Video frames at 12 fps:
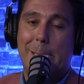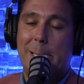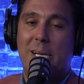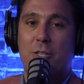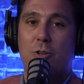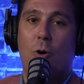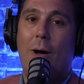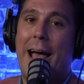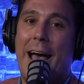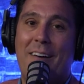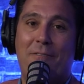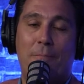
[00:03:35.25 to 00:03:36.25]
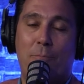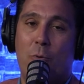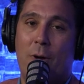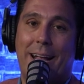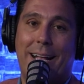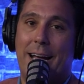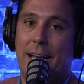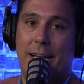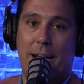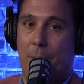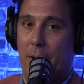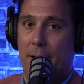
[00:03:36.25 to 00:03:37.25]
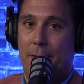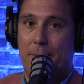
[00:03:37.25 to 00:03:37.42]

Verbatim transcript: There's no half a point cut coming.